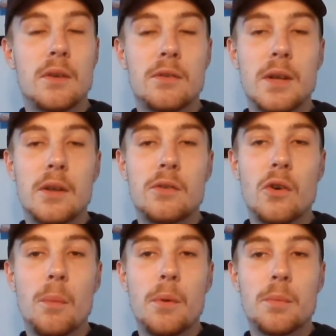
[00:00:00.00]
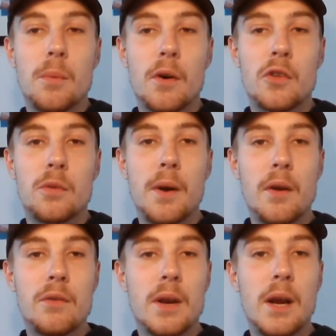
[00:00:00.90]
as I said, so much more
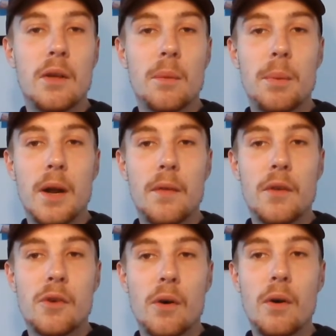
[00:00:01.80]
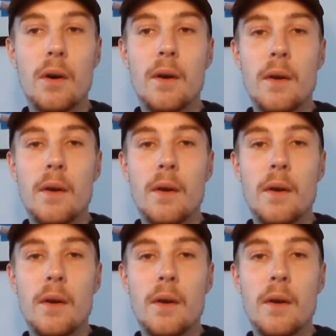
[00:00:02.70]
experienced than any other player in the draw,